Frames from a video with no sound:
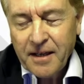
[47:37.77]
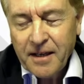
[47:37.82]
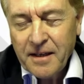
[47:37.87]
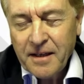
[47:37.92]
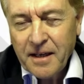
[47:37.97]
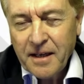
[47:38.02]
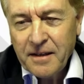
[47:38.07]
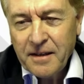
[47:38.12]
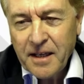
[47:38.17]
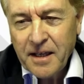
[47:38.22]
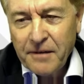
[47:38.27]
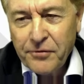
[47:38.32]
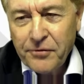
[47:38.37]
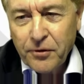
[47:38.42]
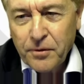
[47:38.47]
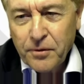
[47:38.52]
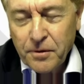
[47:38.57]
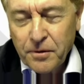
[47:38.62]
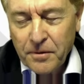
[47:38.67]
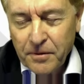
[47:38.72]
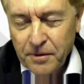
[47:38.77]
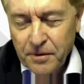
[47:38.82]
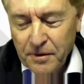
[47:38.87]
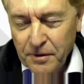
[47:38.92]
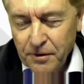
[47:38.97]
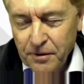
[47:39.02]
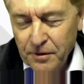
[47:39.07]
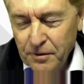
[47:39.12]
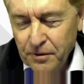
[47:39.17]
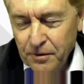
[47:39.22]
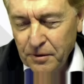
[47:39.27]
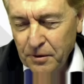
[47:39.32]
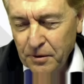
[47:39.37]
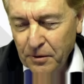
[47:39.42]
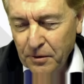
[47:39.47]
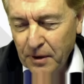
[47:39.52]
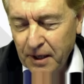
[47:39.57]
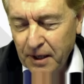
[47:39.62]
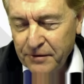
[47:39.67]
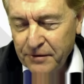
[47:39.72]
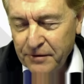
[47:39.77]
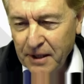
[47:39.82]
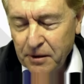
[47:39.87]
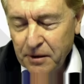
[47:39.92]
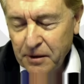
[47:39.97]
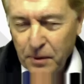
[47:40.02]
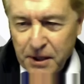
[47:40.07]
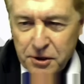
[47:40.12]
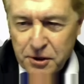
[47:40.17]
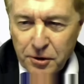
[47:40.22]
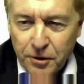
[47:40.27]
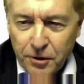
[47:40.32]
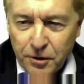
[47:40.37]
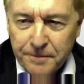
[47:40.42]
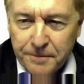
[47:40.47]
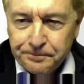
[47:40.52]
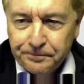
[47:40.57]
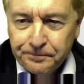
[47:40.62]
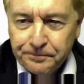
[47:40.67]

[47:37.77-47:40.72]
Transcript: And therefore, I think we should,